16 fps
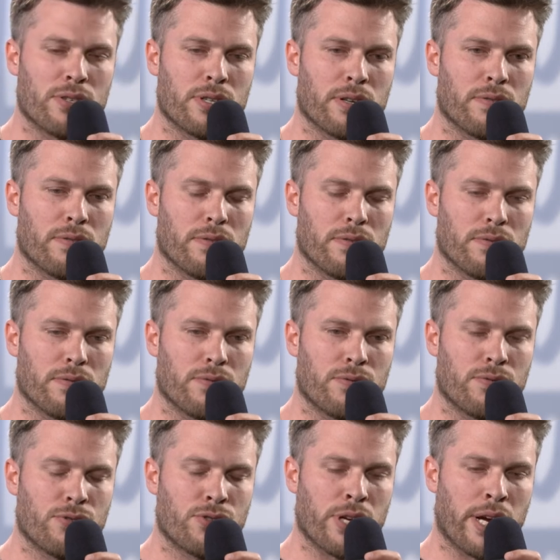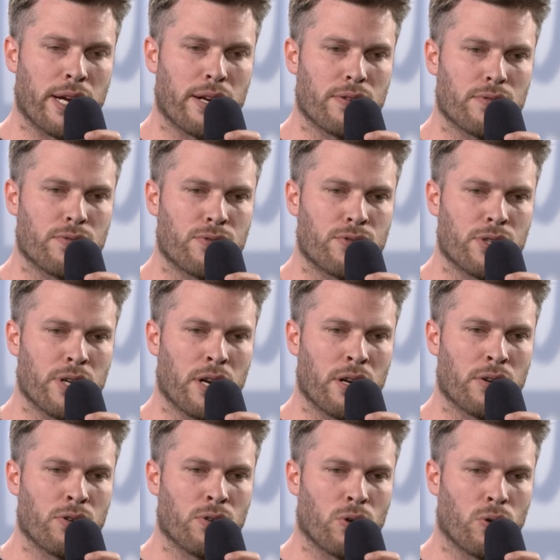to Jake
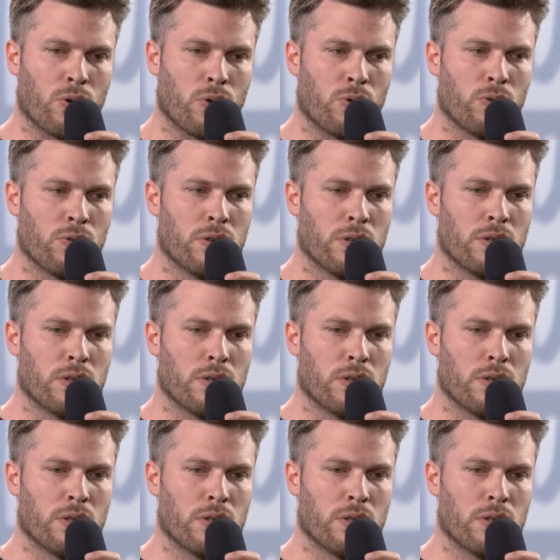Gyllenhaal